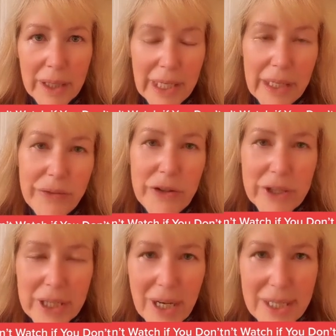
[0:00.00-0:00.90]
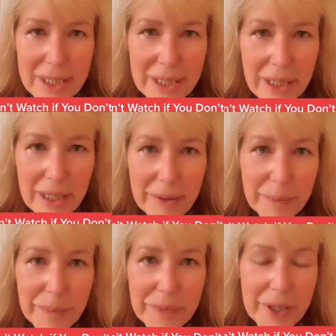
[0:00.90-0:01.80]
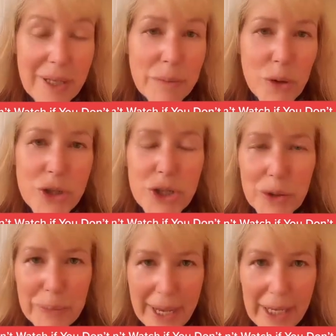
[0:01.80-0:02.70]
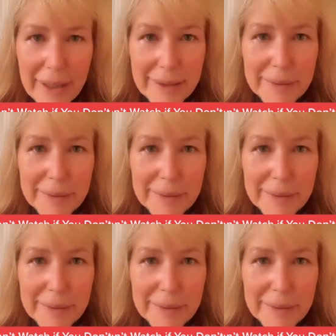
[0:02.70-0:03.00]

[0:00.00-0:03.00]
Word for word: If you cannot see the emotional pain